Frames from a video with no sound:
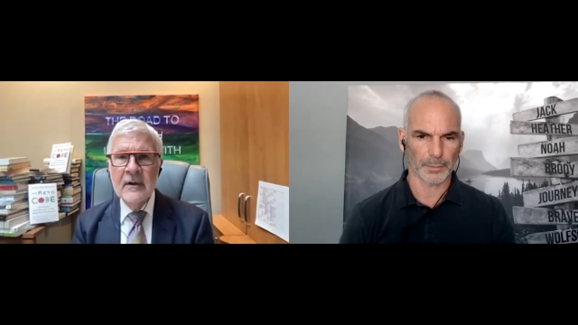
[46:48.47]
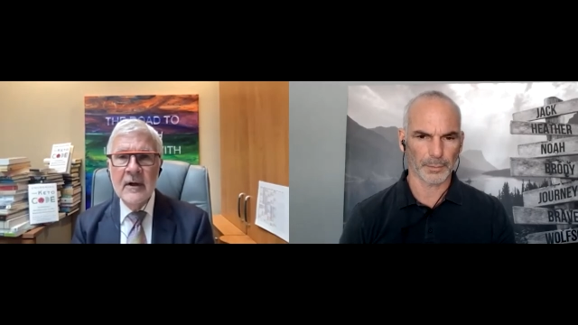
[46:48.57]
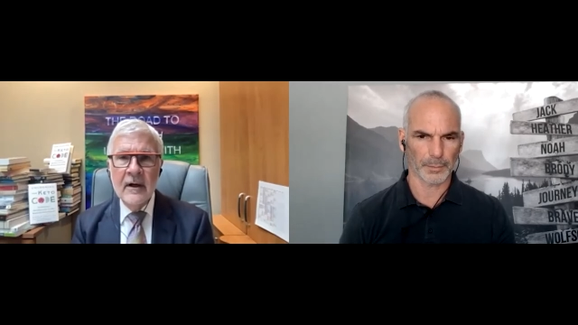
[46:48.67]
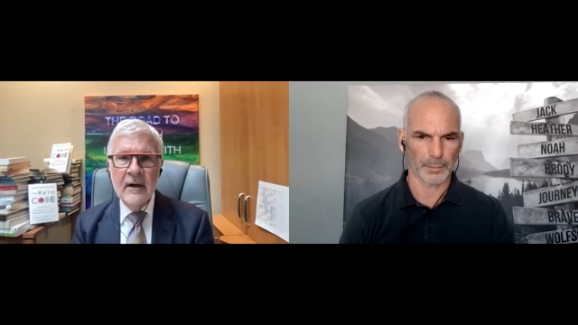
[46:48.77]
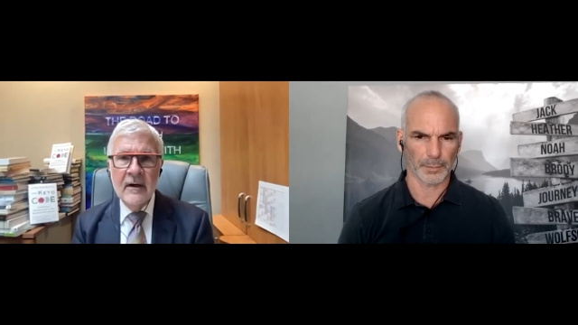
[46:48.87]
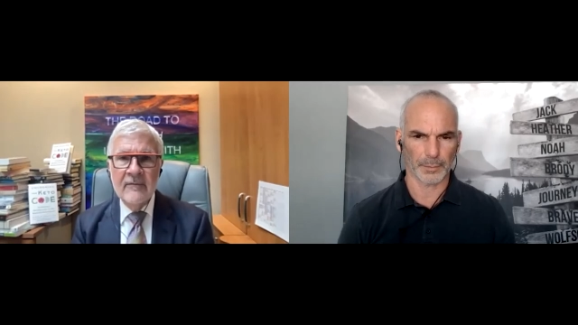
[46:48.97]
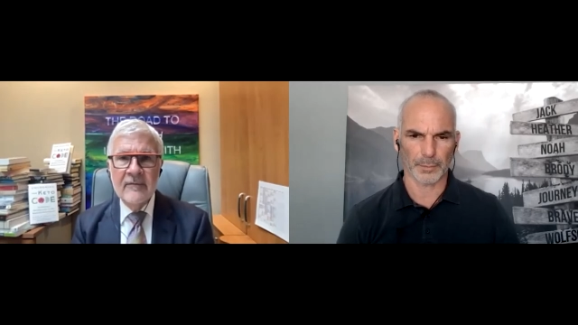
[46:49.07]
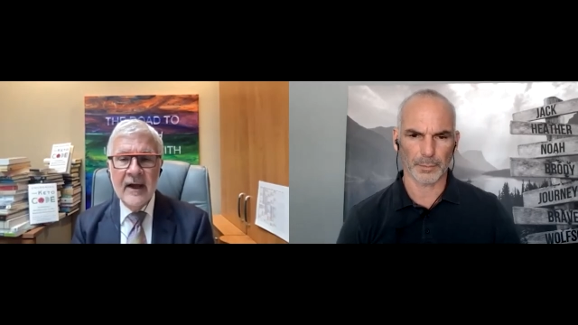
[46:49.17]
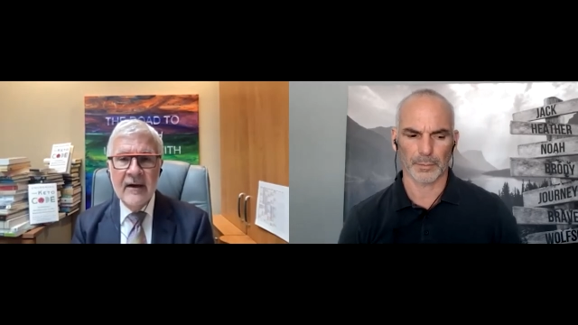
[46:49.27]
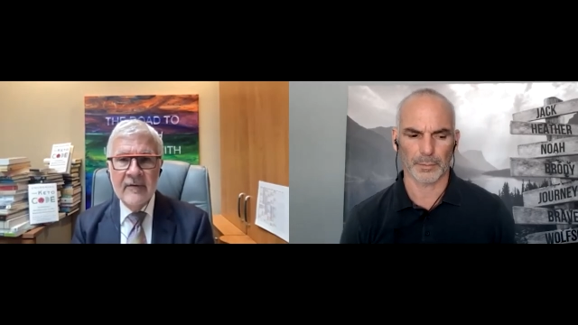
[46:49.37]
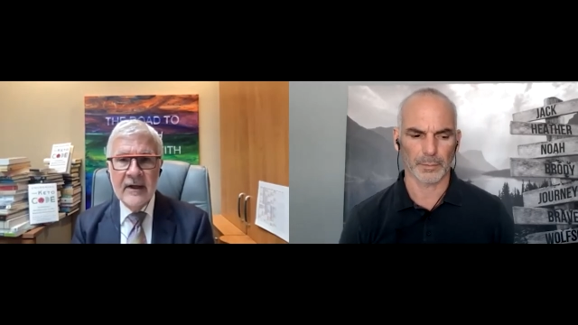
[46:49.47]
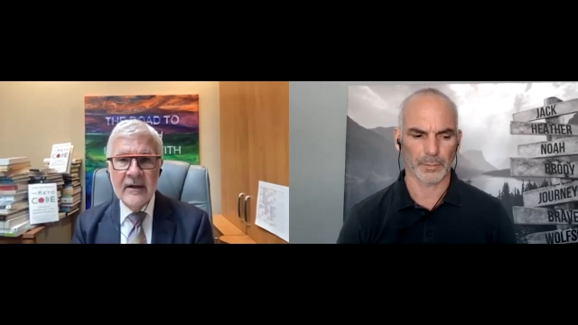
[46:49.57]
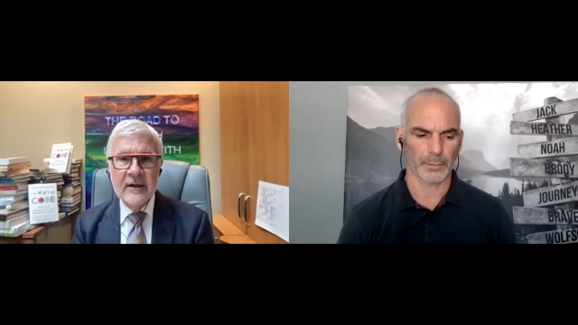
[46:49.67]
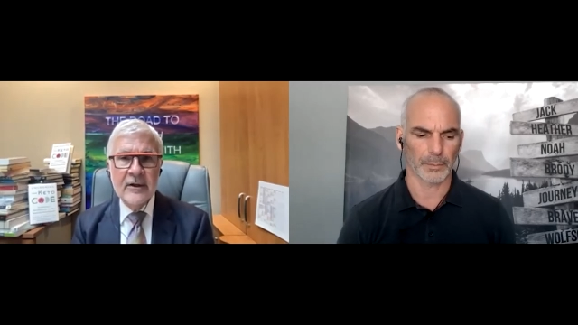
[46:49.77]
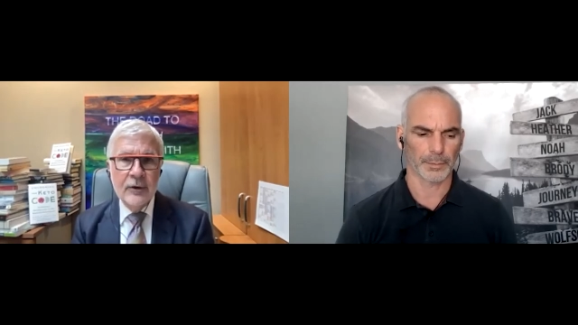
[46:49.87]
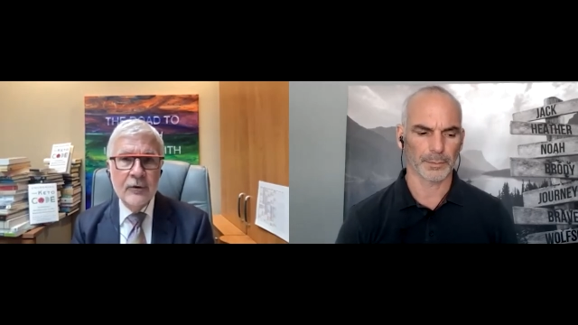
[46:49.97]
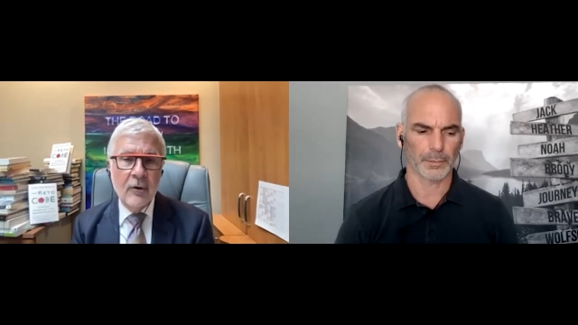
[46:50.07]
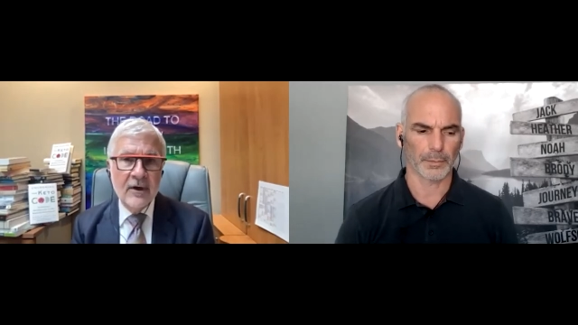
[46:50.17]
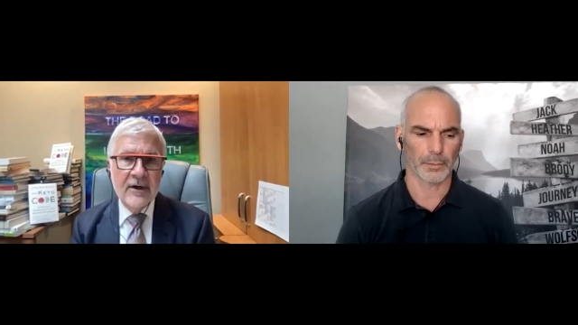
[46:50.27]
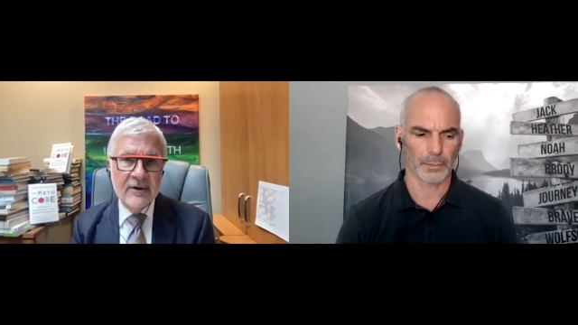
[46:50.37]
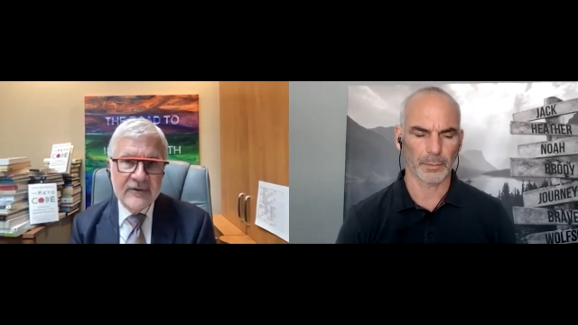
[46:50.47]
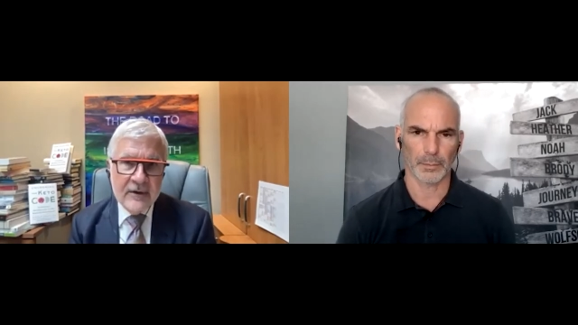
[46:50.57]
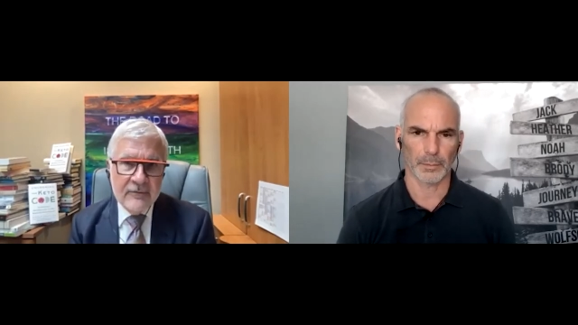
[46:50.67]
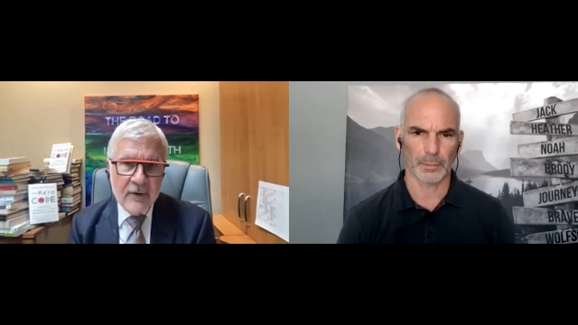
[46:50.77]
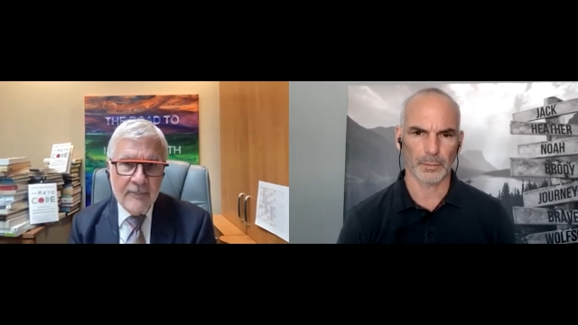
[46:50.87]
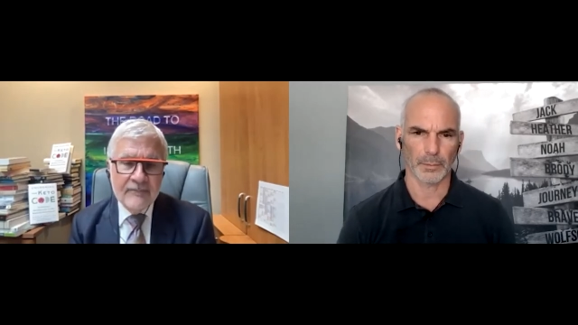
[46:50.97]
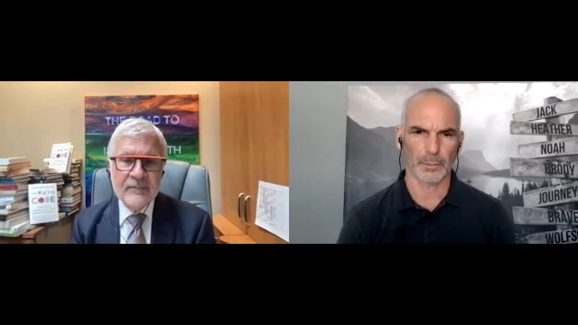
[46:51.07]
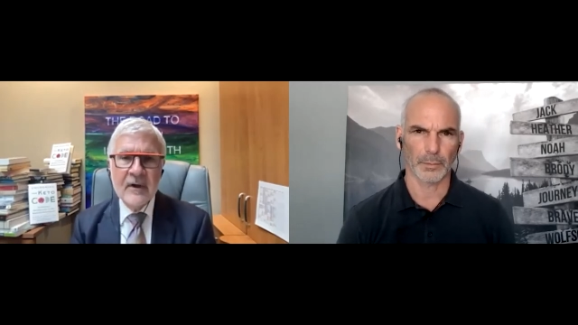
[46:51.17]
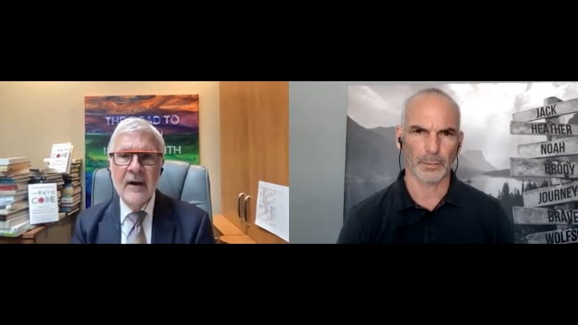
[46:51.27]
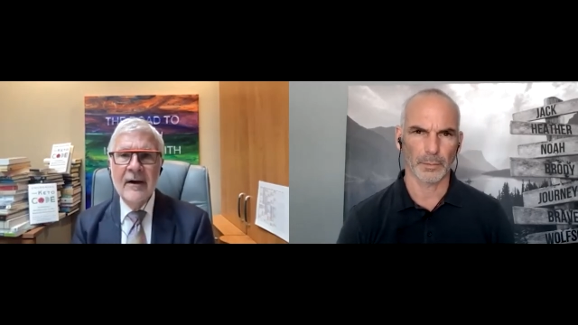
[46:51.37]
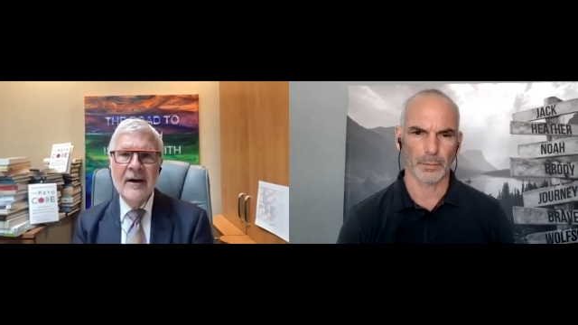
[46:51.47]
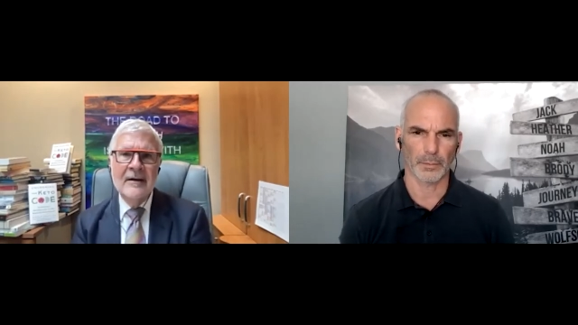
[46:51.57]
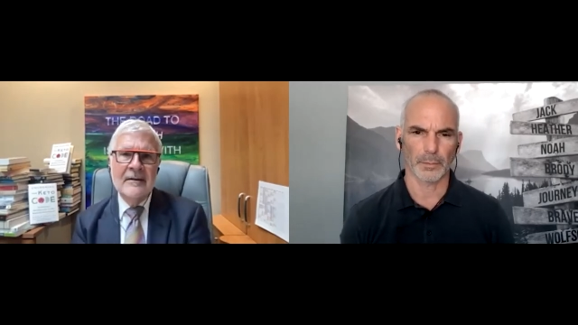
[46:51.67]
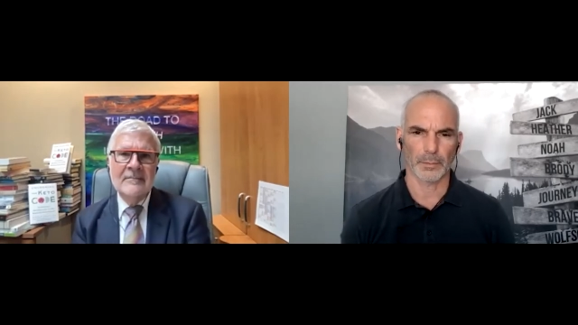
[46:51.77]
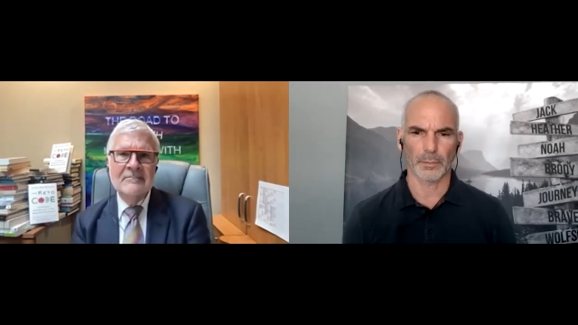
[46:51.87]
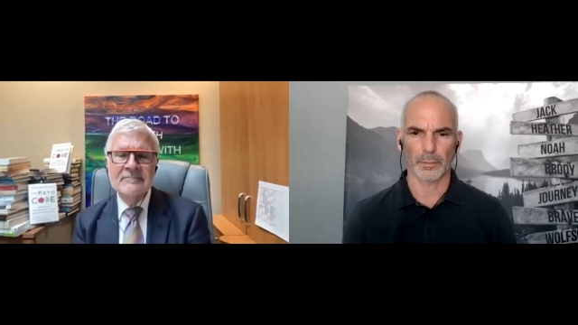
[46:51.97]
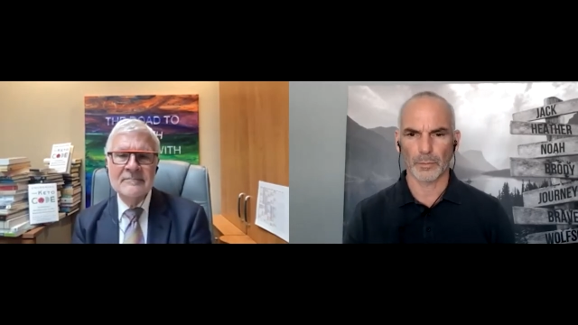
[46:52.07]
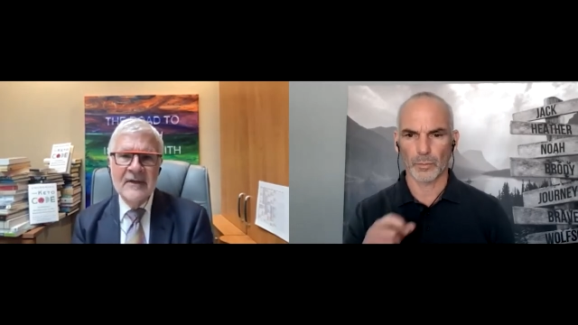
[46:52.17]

Speaker 1: of having acute coronary syndrome um,